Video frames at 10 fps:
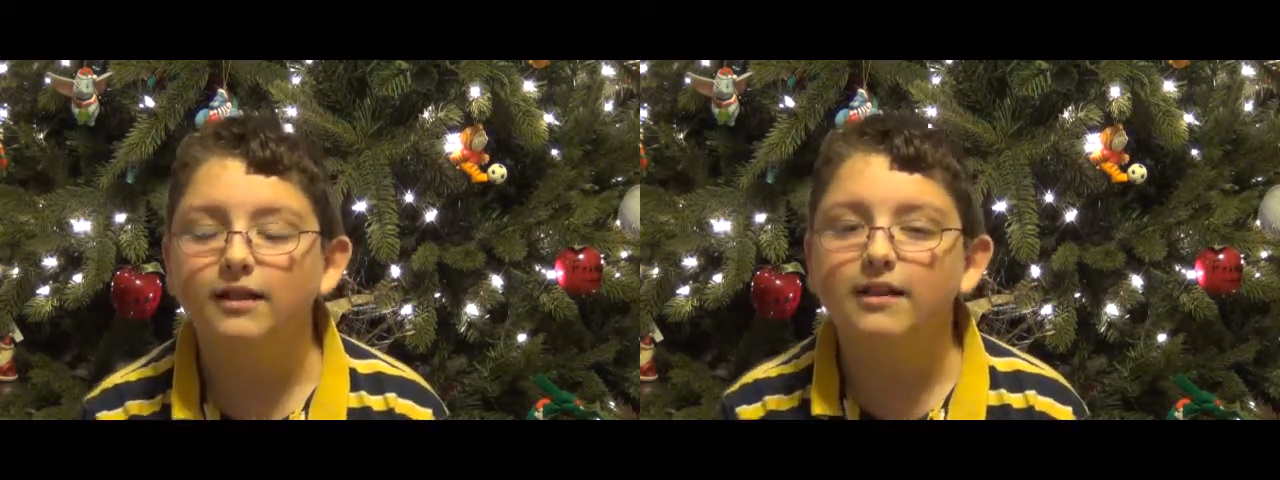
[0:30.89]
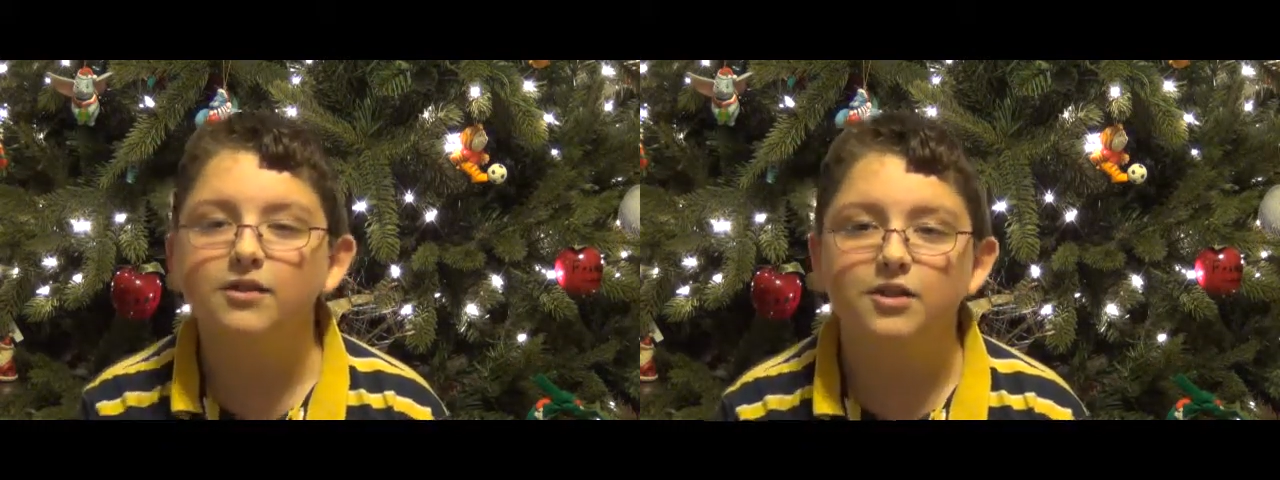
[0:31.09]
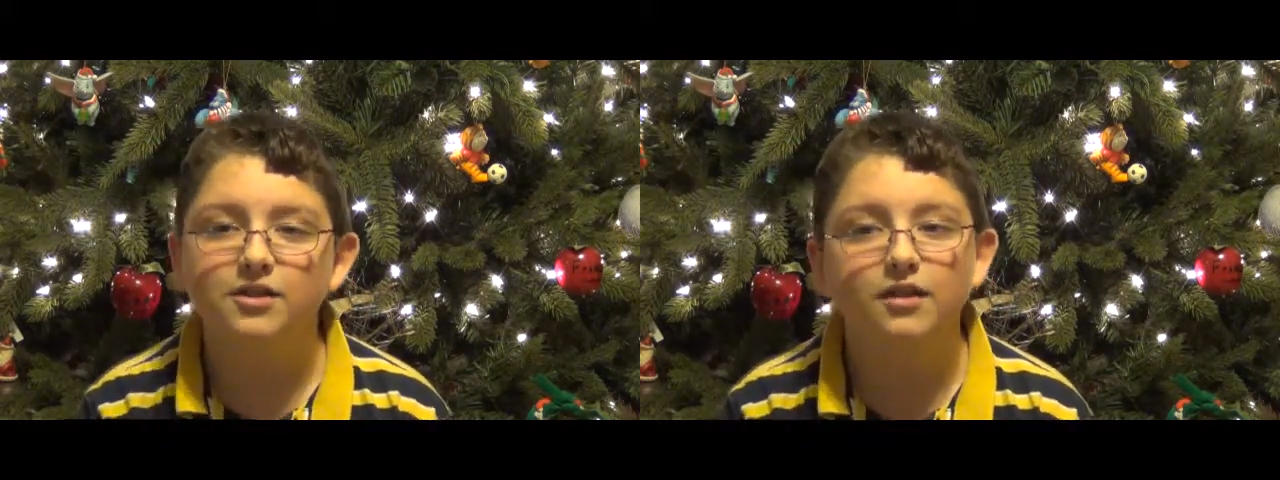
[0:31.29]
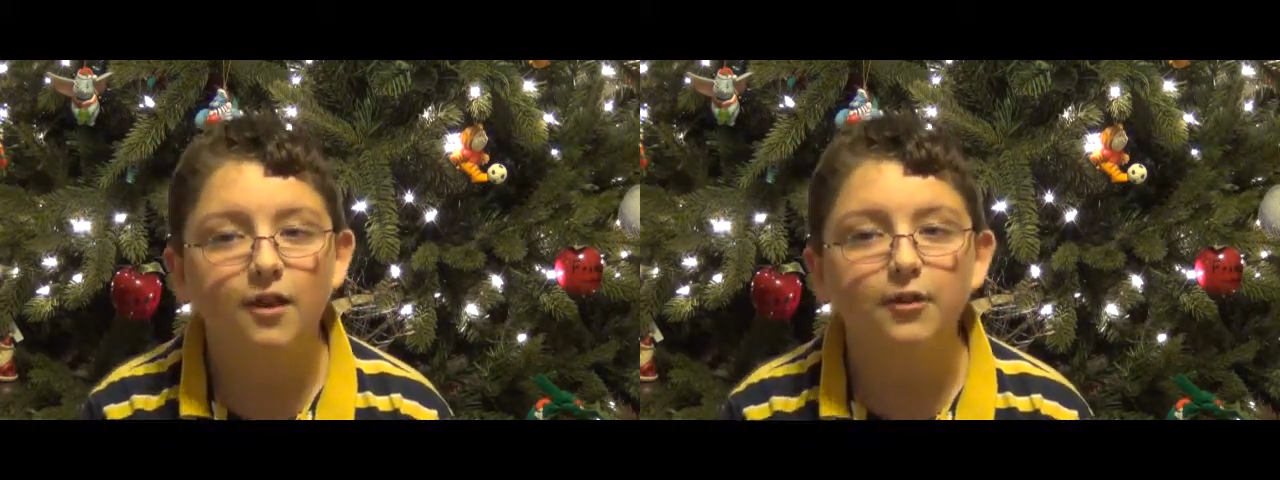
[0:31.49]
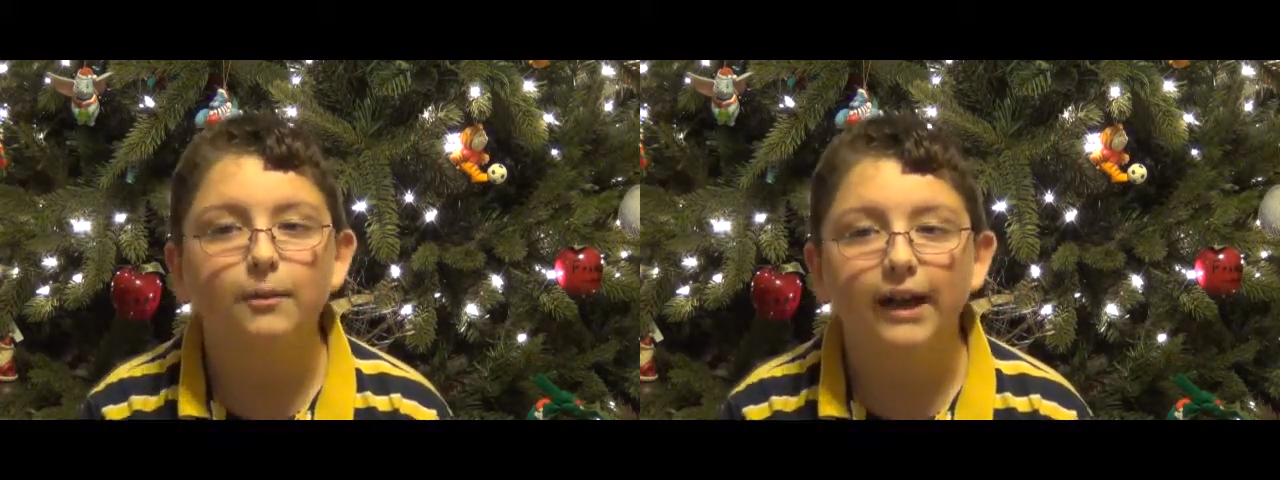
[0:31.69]
is just
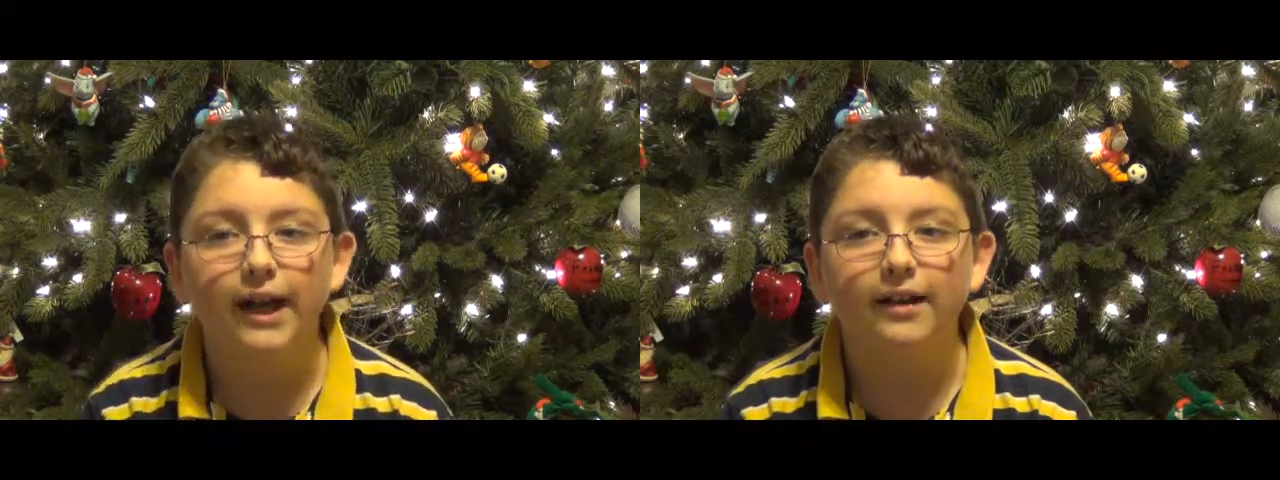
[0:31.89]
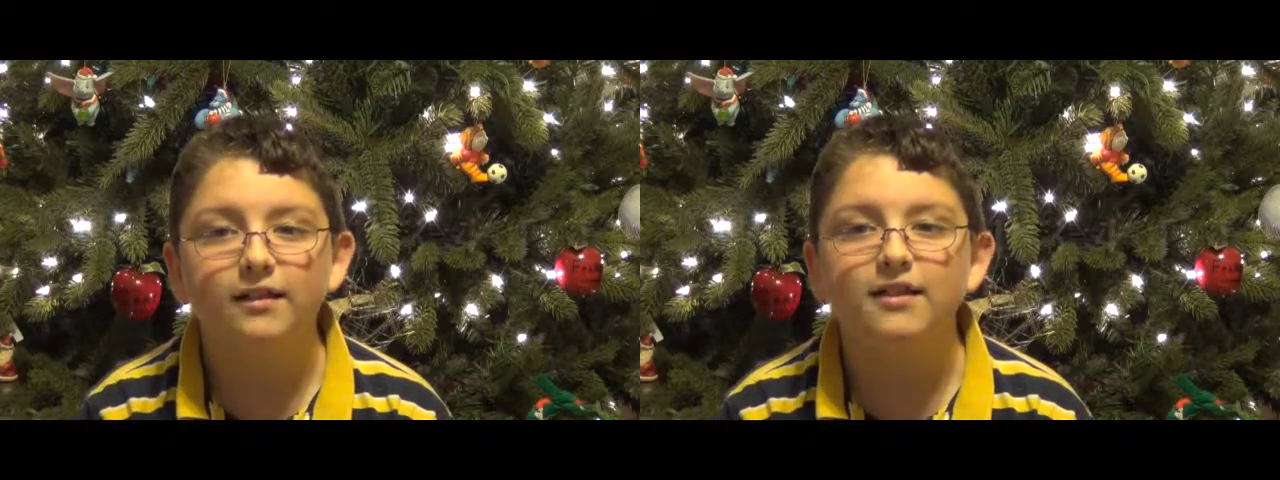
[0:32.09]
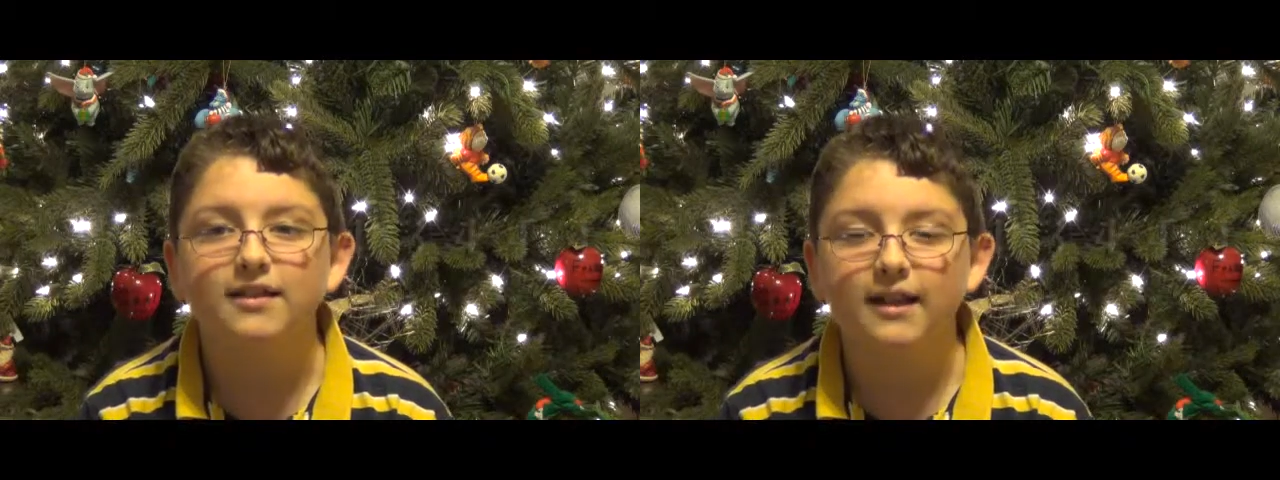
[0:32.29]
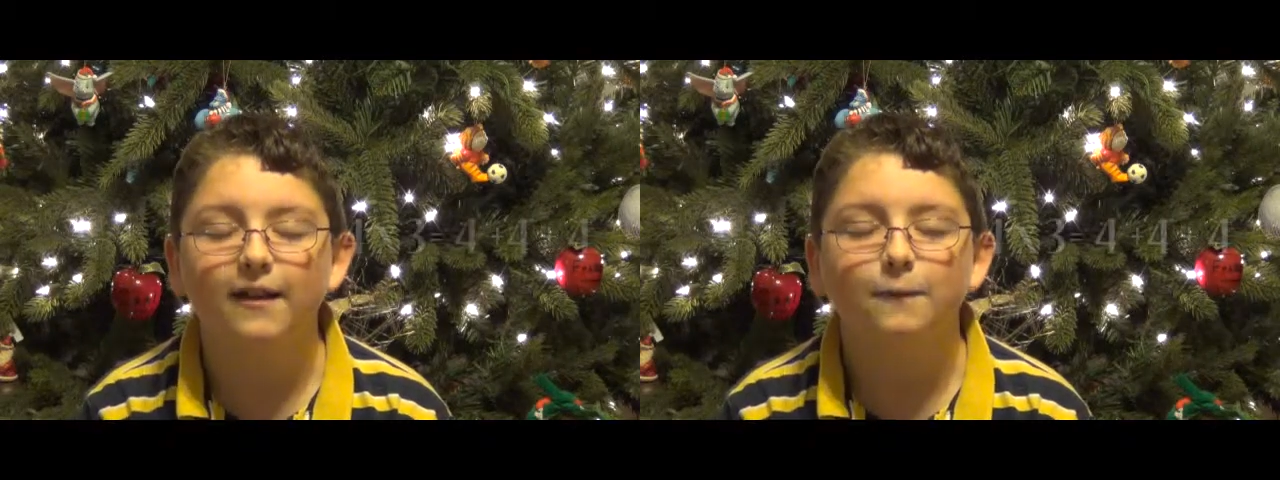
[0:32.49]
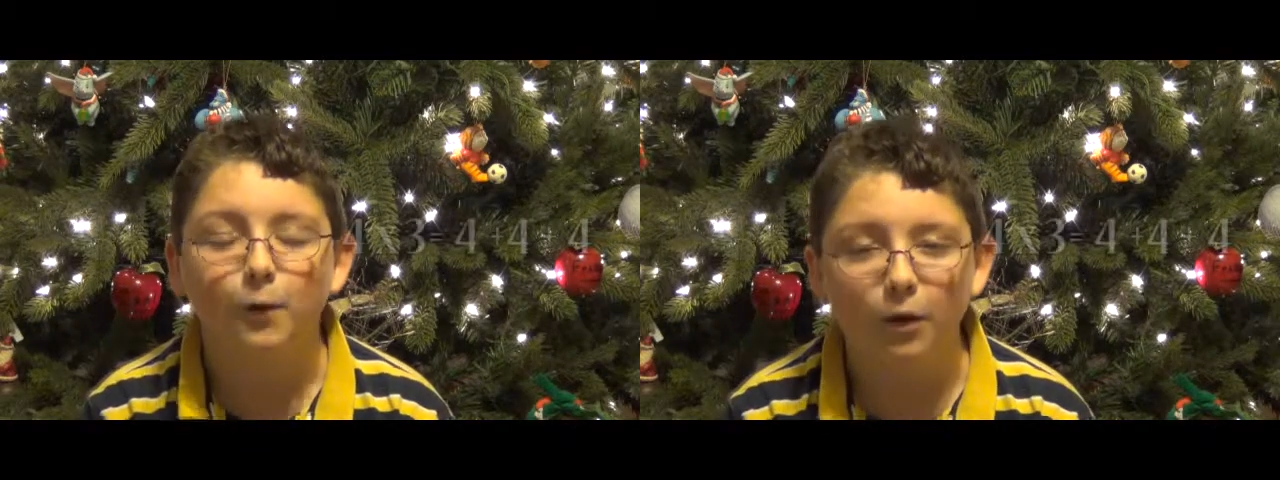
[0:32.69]
another way to
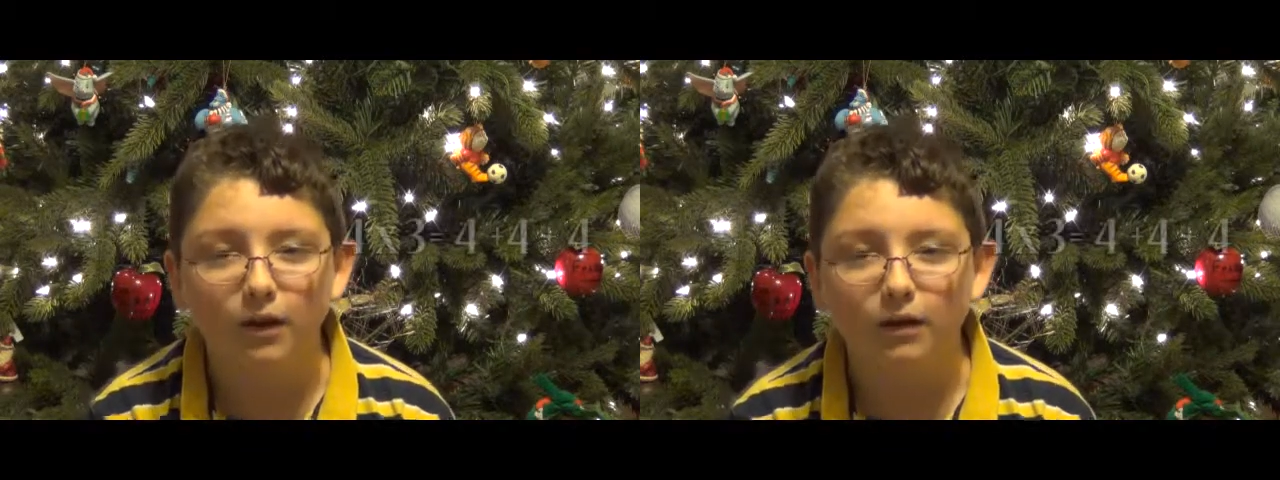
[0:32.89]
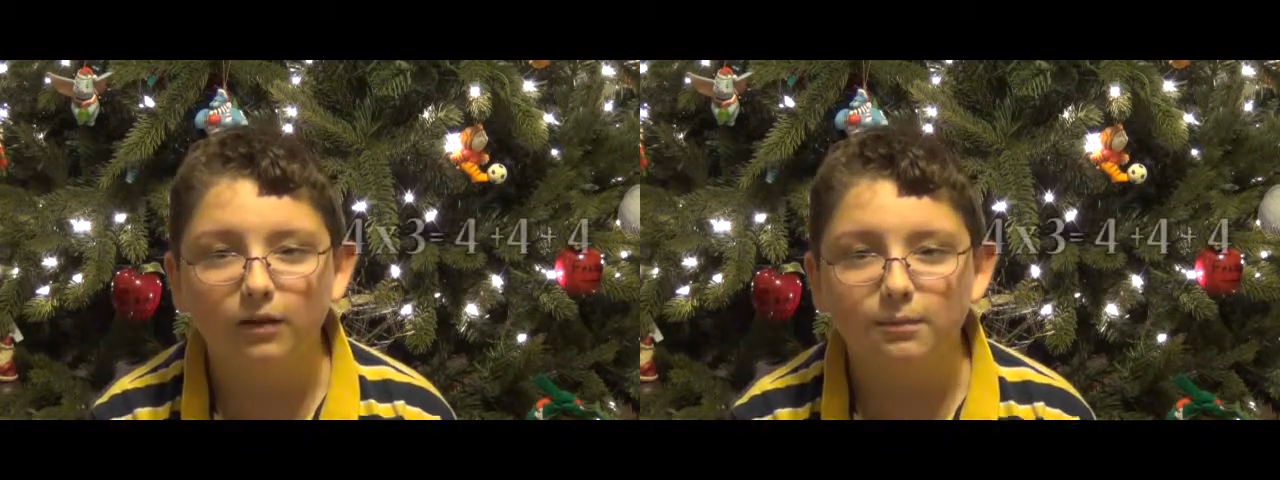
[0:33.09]
say 4